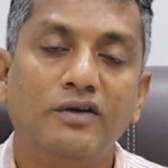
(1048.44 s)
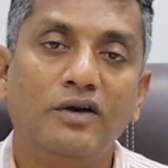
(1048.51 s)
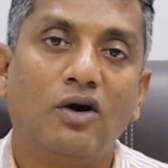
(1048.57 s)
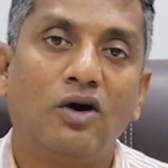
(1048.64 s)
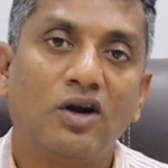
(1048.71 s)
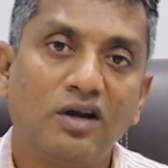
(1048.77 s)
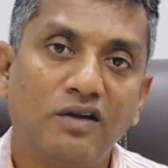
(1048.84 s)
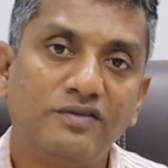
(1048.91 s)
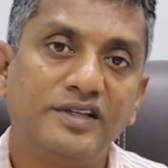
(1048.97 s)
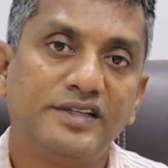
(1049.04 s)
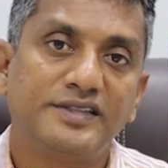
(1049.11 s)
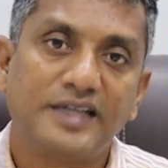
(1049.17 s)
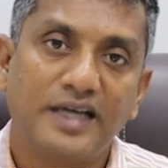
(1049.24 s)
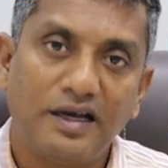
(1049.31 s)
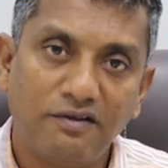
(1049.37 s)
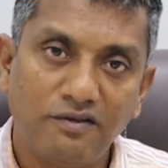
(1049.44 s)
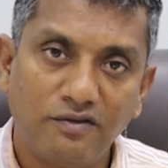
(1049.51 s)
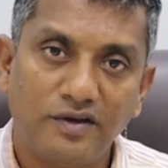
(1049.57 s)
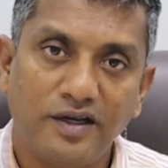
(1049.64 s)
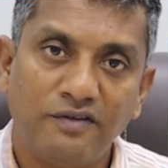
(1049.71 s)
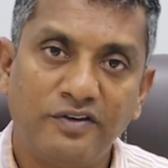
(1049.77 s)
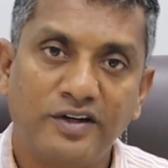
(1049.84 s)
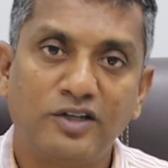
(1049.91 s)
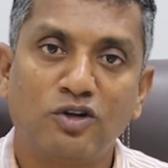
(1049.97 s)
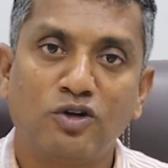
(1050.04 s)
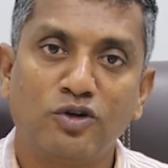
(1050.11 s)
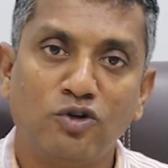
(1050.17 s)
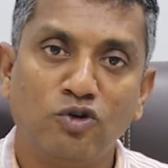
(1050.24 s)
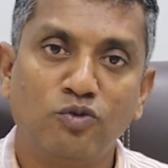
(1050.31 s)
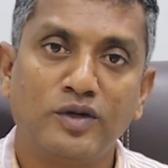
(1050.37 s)
All of these have effect
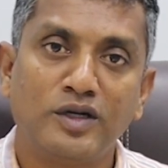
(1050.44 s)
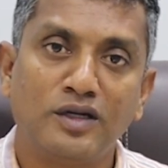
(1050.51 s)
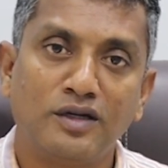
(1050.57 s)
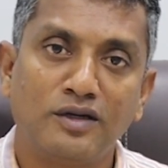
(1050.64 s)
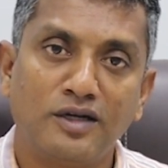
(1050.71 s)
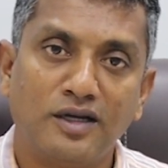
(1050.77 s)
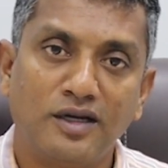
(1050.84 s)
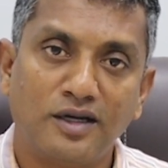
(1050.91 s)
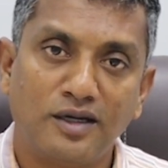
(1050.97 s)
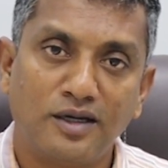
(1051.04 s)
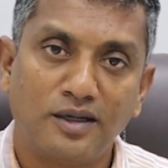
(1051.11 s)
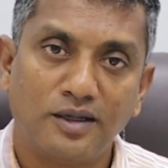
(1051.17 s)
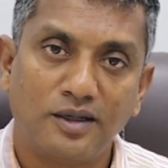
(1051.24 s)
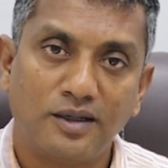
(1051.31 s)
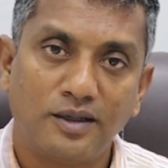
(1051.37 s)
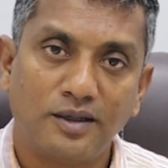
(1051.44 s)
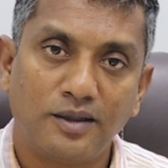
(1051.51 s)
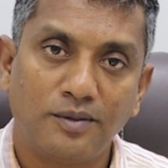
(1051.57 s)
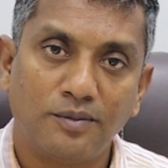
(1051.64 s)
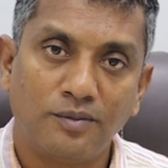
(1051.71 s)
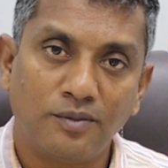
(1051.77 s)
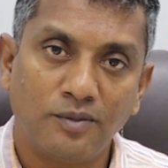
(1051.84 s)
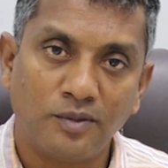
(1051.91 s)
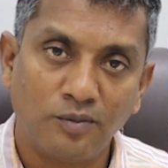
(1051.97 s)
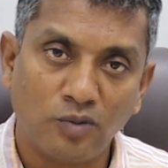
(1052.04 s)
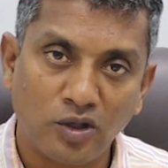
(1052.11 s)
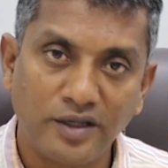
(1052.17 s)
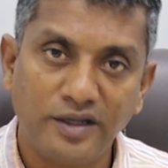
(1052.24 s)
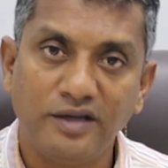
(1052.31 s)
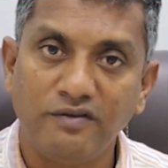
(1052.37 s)
on human
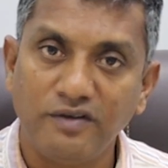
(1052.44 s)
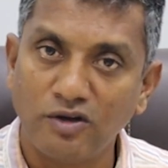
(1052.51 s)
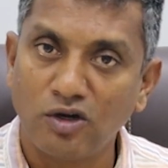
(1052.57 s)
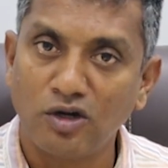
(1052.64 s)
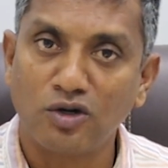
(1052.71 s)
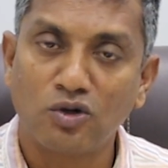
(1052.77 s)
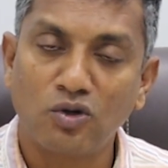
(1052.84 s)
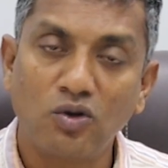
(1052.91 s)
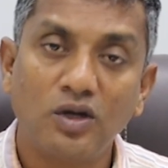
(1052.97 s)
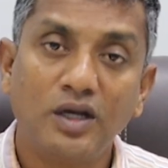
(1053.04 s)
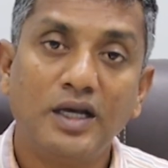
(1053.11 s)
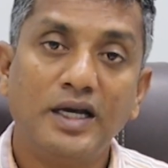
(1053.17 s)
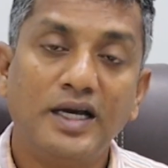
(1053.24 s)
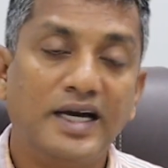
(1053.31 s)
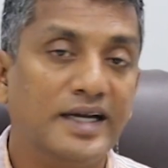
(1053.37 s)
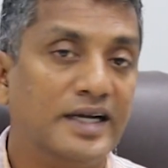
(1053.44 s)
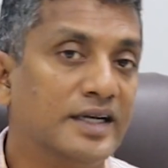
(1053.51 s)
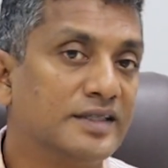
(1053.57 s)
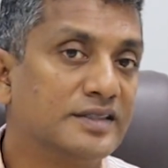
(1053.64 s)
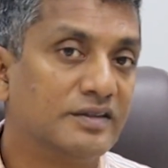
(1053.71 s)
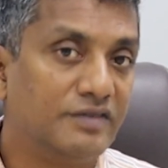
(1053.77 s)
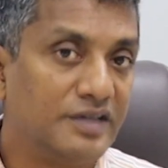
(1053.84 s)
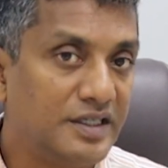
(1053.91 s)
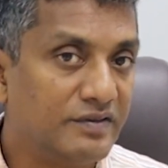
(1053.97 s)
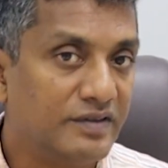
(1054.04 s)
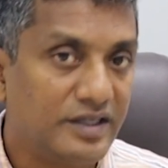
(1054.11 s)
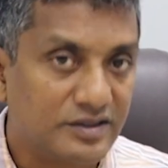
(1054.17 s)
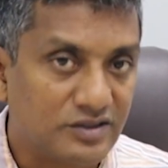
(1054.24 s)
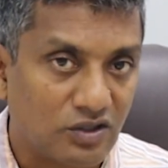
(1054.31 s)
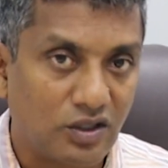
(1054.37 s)
body, we all know, and it has a very,
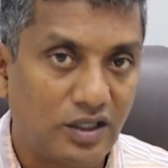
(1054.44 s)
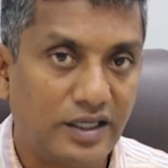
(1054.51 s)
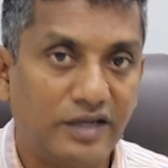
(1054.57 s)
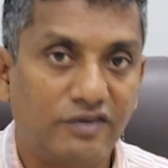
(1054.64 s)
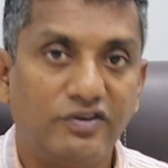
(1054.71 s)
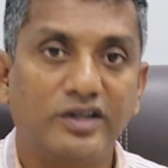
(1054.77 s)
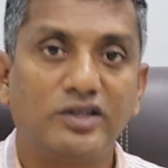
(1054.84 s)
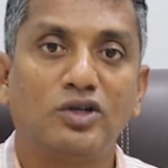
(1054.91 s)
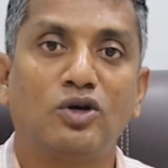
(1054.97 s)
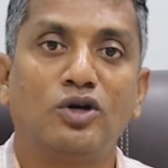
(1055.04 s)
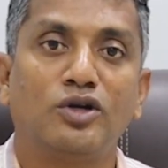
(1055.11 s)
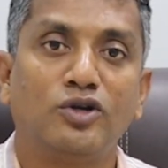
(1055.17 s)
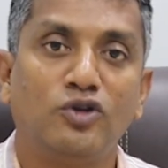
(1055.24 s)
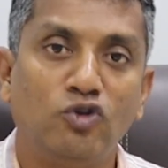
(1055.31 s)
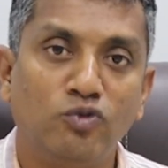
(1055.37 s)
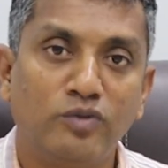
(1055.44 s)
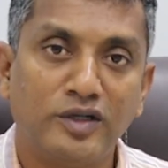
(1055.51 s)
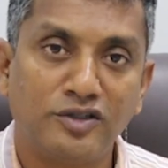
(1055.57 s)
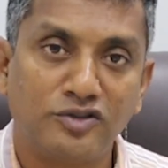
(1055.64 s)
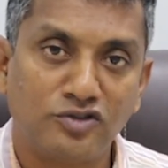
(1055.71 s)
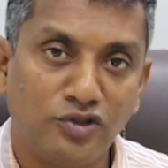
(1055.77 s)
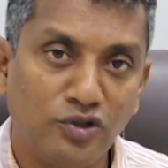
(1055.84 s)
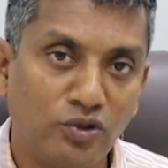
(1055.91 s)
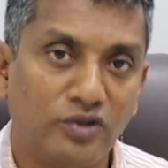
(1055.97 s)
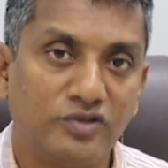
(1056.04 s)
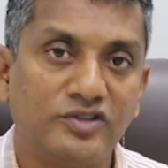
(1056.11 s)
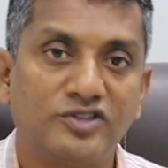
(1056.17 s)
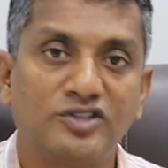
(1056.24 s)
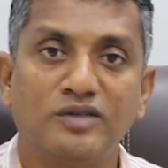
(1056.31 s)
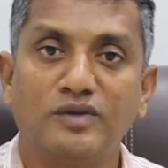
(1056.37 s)
very solid effect on humans'
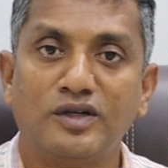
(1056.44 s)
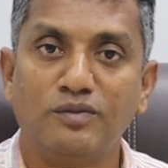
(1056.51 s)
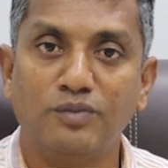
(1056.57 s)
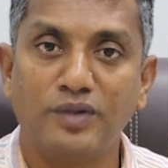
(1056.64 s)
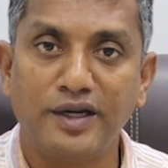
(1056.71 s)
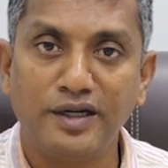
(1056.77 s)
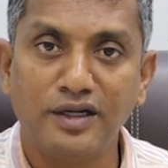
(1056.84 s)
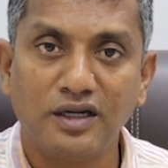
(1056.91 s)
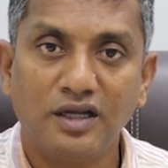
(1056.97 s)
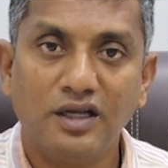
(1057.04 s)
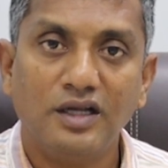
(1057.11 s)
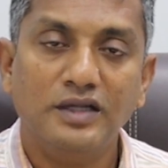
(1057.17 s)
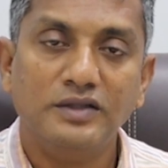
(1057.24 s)
neurosystem and brain.